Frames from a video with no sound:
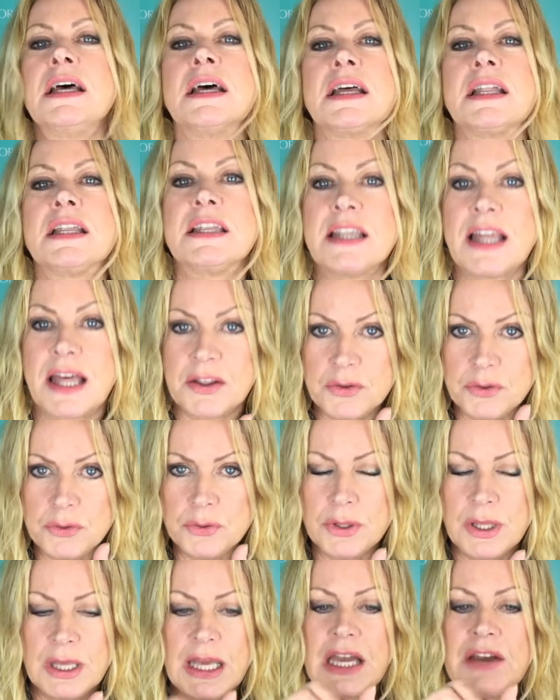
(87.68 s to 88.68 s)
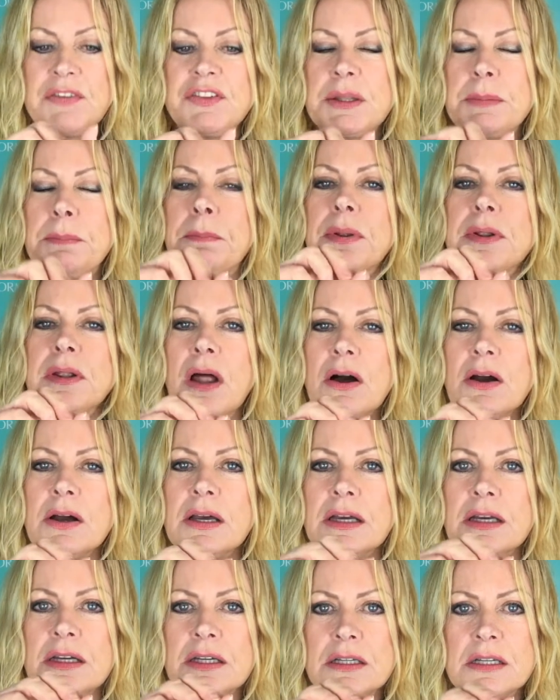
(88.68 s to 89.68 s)
Now, if the plug
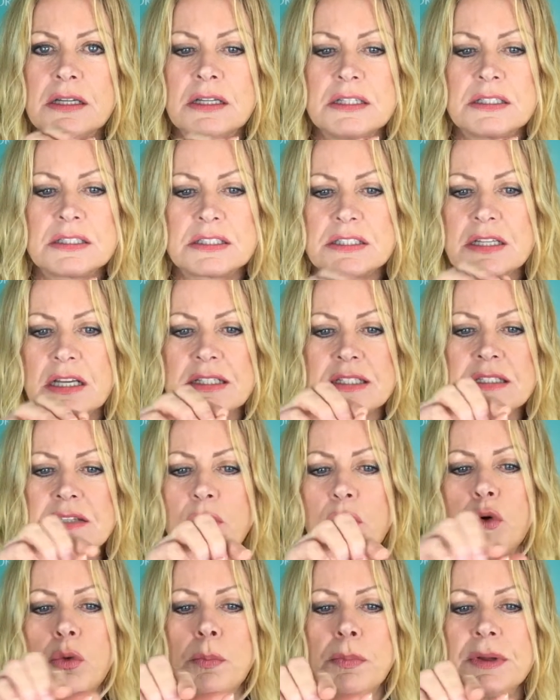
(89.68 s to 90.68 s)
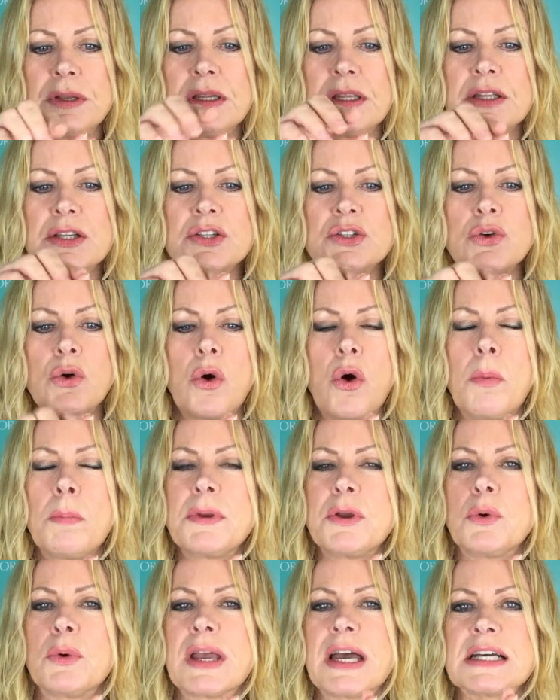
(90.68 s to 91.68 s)
doesn't open at the top,
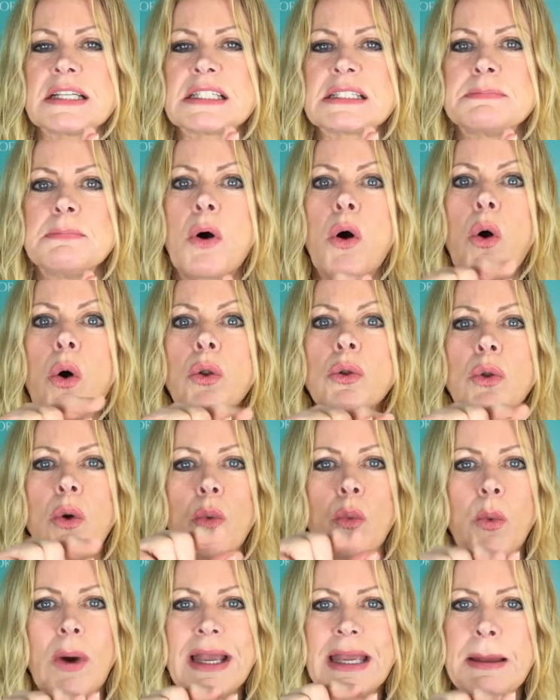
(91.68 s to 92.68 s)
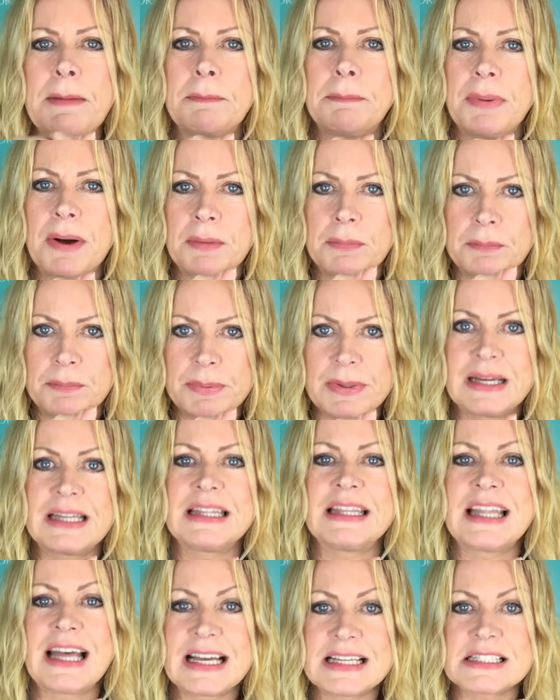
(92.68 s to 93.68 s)
you'll get a small white bump, and
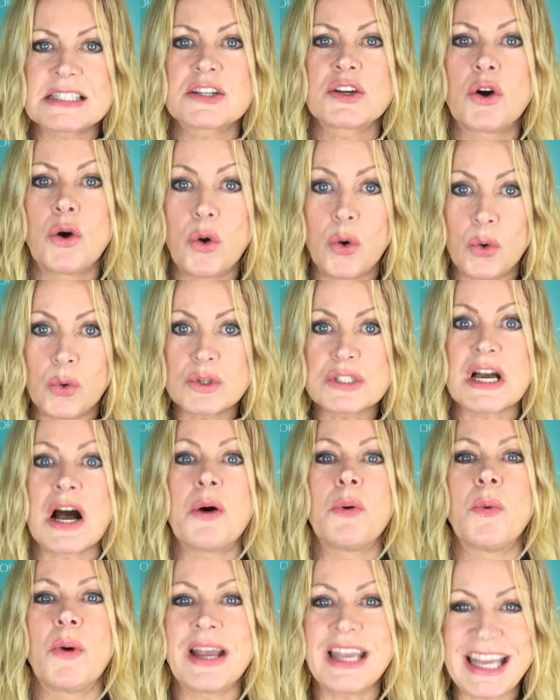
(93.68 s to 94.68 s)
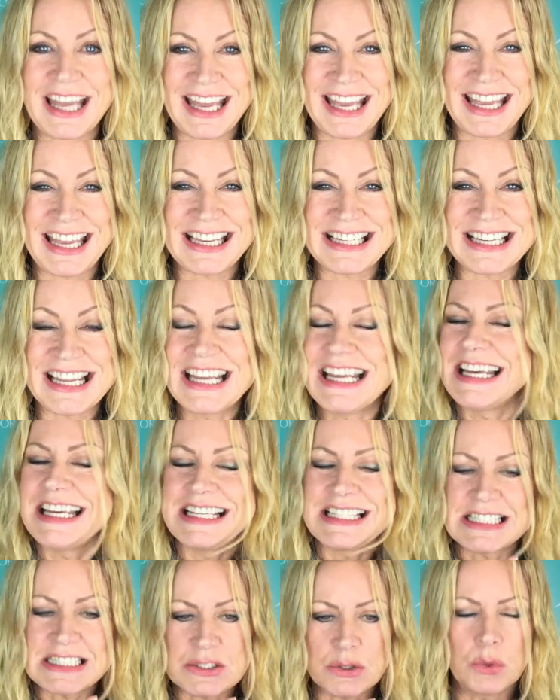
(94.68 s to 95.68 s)
that's called a whitehead.
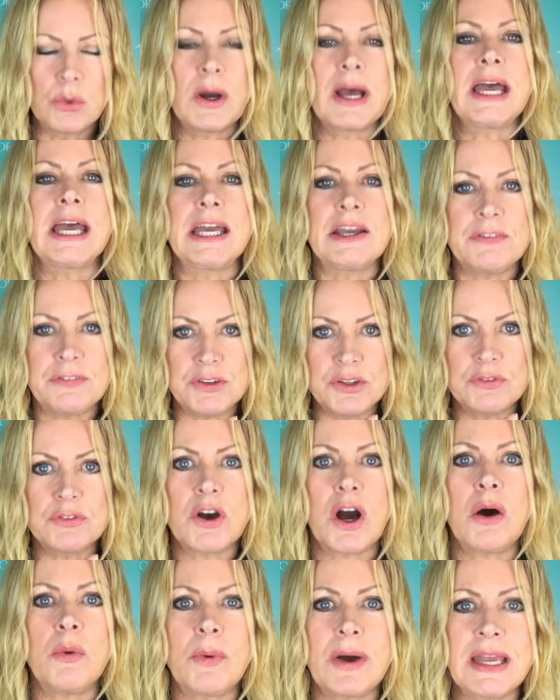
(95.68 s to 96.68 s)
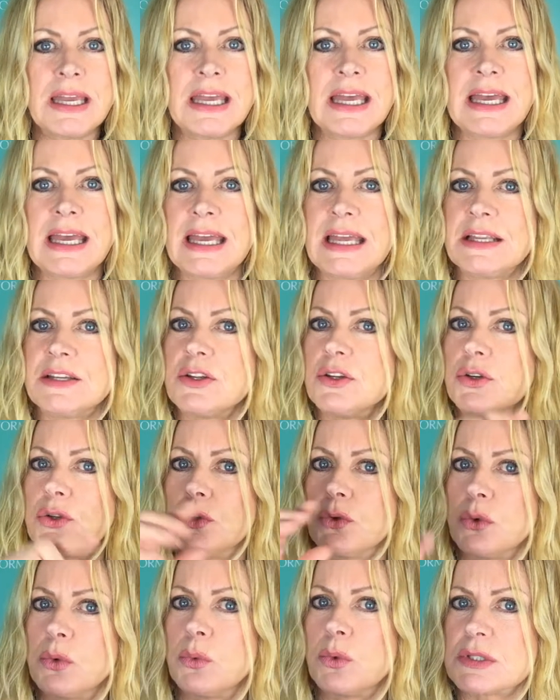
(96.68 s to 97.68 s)
So if you've got a whitehead, you know
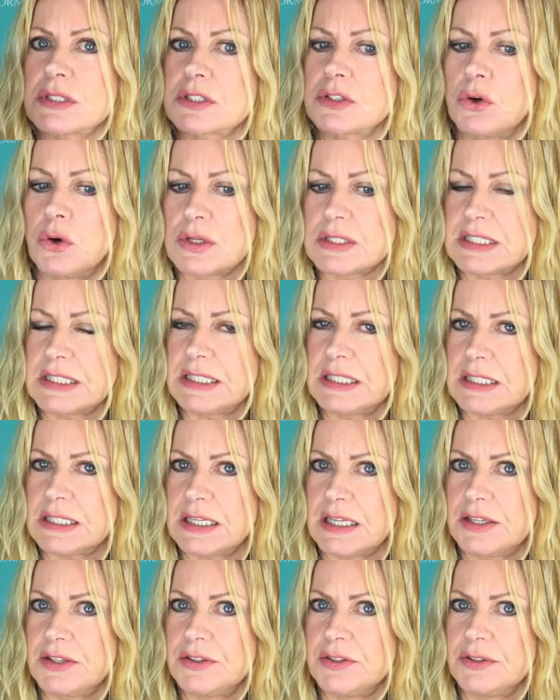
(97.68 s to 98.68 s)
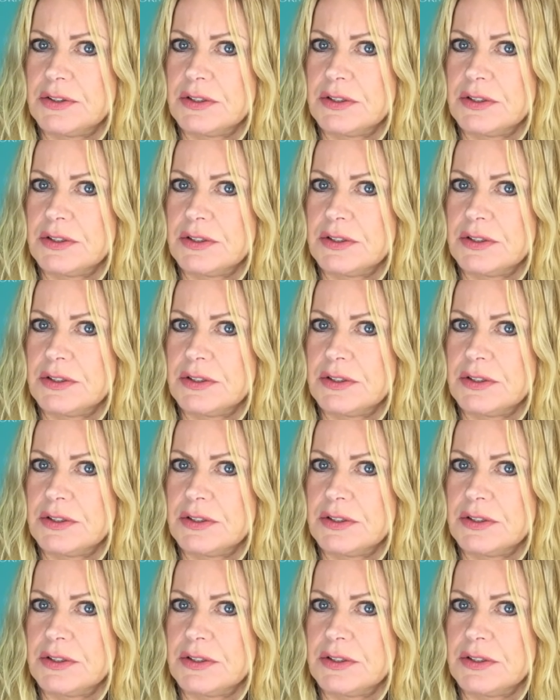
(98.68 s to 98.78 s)
what's causing it now.